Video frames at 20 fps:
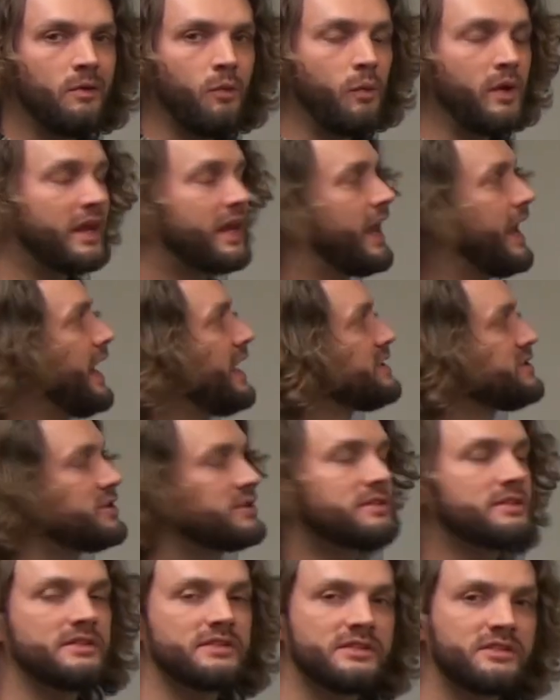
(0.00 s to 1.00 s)
we can't
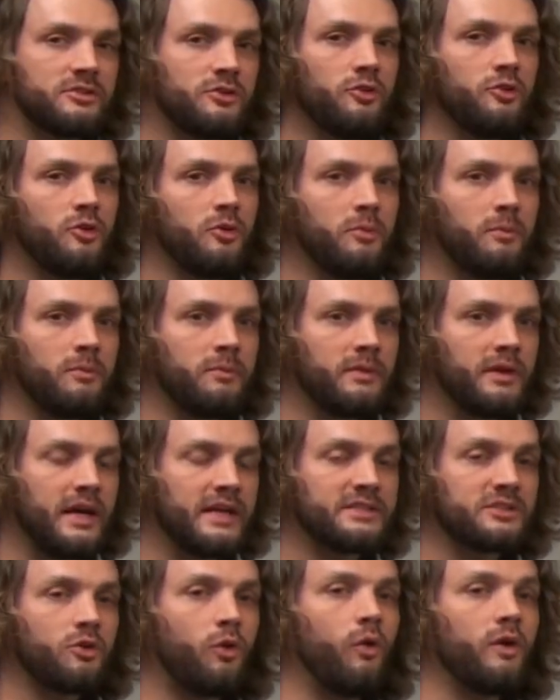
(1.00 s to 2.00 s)
just assume
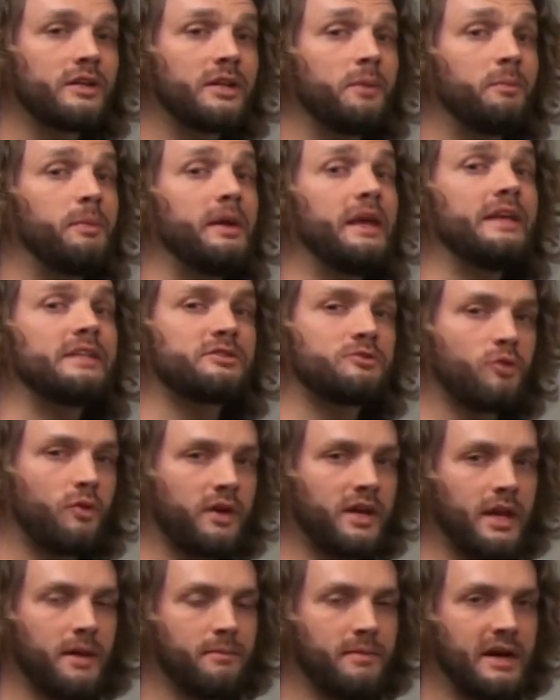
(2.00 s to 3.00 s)
it's going to be
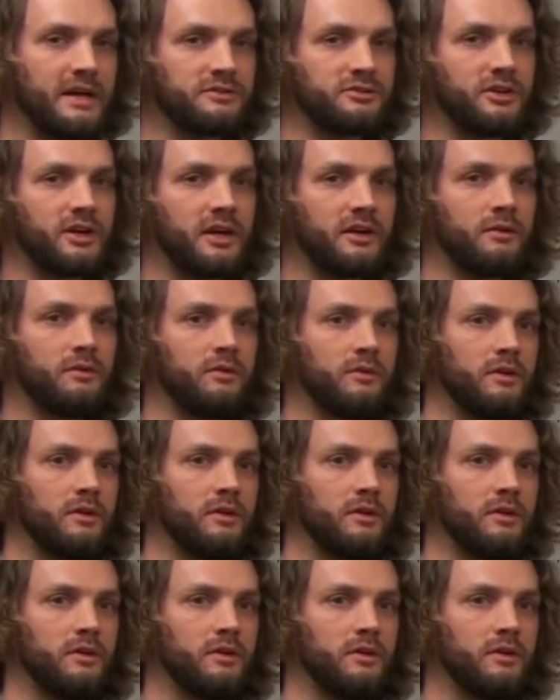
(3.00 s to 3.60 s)
stoichiometric.